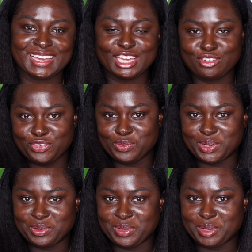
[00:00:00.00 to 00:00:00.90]
If you are
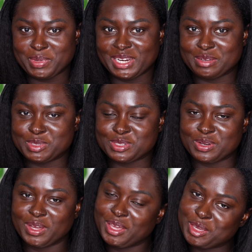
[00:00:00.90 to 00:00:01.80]
new here, my name is
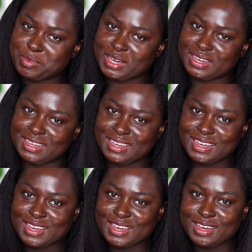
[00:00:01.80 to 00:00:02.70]
Ohemaa.
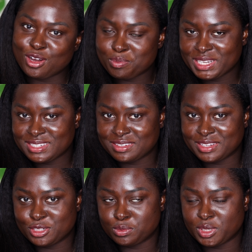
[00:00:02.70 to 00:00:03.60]
On my channel,
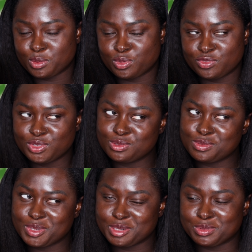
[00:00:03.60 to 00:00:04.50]
I do makeup
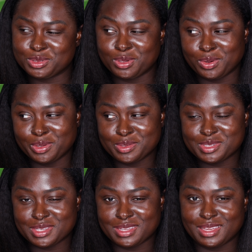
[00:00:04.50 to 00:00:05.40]
reviews, makeup
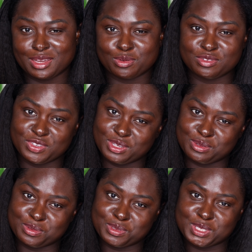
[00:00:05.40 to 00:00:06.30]
tutorials, skincare
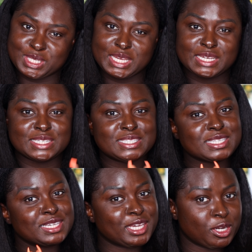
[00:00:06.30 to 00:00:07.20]
reviews,
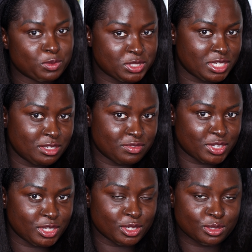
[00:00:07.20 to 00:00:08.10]
skincare routine
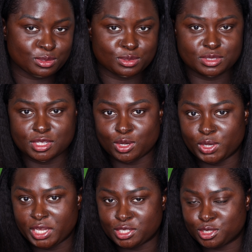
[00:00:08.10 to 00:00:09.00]
videos,
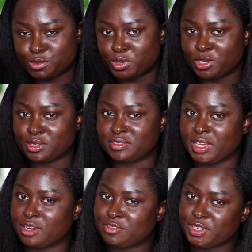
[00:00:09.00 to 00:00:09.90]
occasional sprinkle of
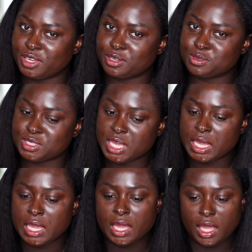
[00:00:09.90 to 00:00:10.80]
hair videos,
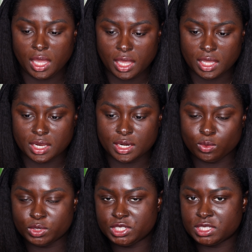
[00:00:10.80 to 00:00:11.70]
and
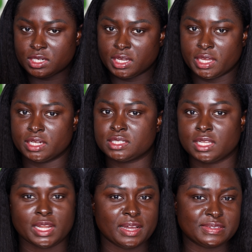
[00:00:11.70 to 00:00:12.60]
we're just not getting into
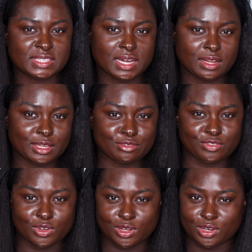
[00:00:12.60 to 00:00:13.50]
lifestyle and
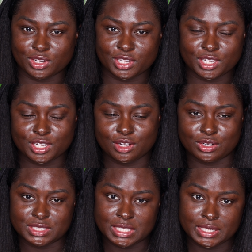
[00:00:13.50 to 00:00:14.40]
vlog
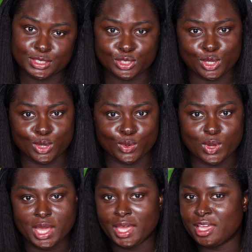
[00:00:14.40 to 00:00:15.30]
content. So
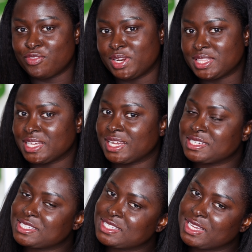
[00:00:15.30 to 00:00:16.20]
if anything I
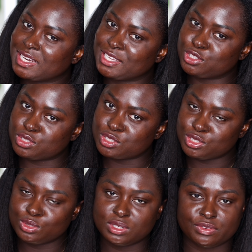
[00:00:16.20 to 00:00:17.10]
just said
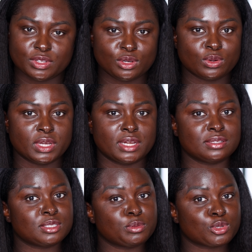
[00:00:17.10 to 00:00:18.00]
interests you, definitely go ahead
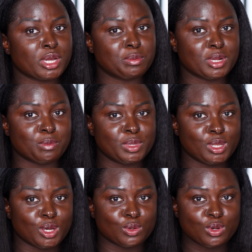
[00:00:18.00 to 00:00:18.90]
and subscribe down
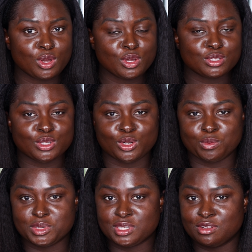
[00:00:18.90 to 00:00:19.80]
below so you
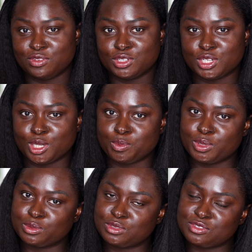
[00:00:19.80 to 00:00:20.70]
don't miss any future
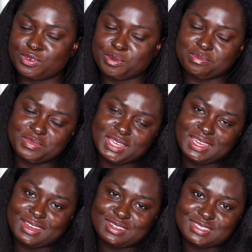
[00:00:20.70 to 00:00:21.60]
uploads from
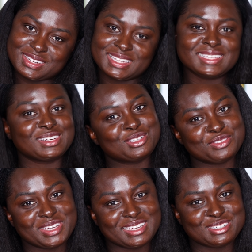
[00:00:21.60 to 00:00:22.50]
me. Also click that
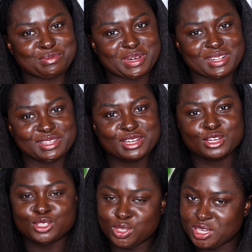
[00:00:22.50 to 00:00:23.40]
notification bell
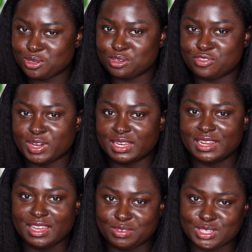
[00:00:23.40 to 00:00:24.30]
so you get notified
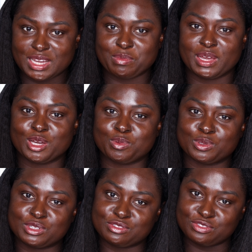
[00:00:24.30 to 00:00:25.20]
every time I
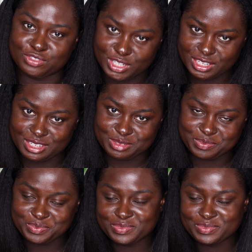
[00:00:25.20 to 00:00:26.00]
upload a video.